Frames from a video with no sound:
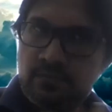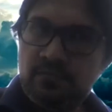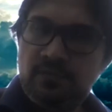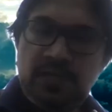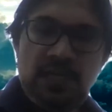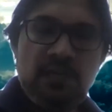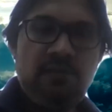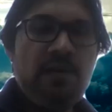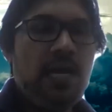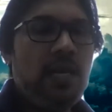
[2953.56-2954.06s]

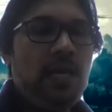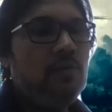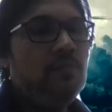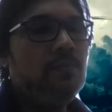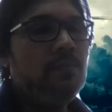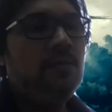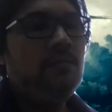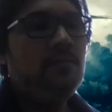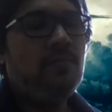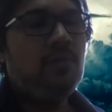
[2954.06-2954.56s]
very
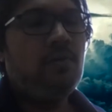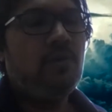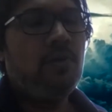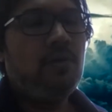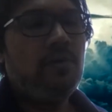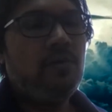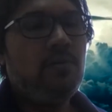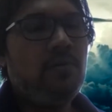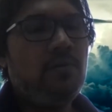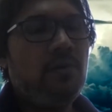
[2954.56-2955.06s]
valuable for
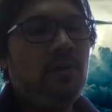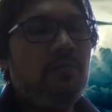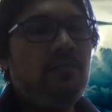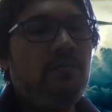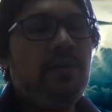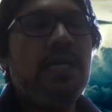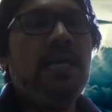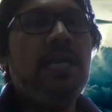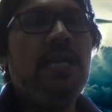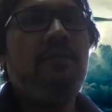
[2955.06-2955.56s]
your
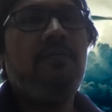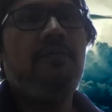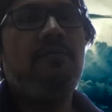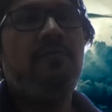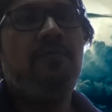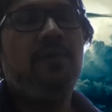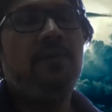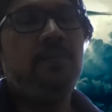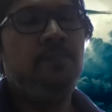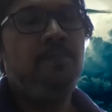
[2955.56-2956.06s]
everyday
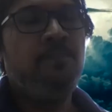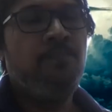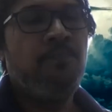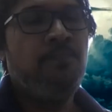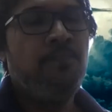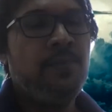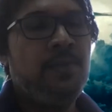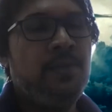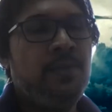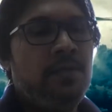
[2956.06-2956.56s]
life.
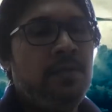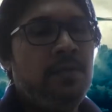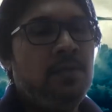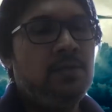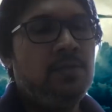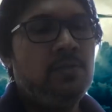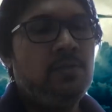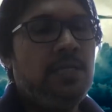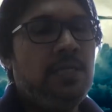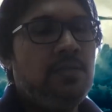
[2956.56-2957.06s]

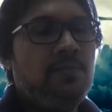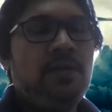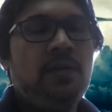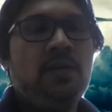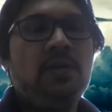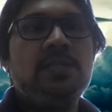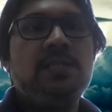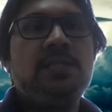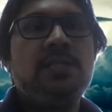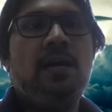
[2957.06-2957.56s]
So that's we are
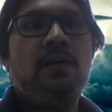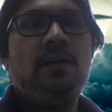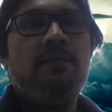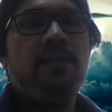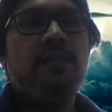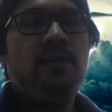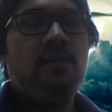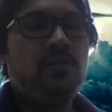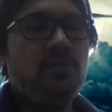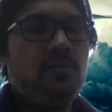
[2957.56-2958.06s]
going to start
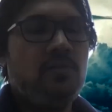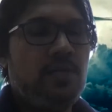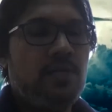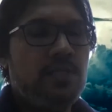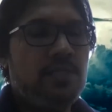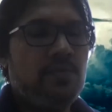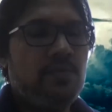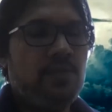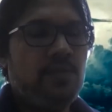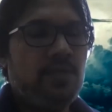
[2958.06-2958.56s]
with ISO
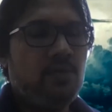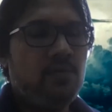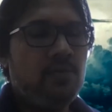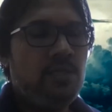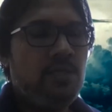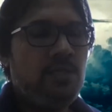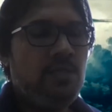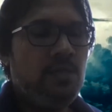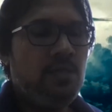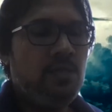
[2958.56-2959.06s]

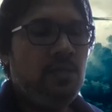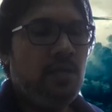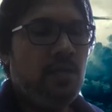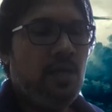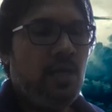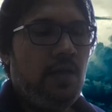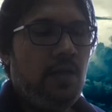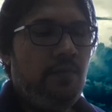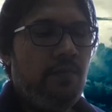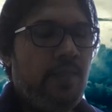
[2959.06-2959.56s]
27000.
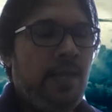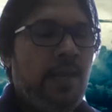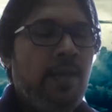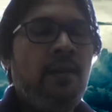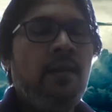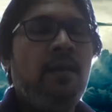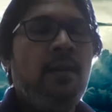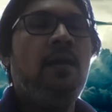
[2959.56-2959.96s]
And then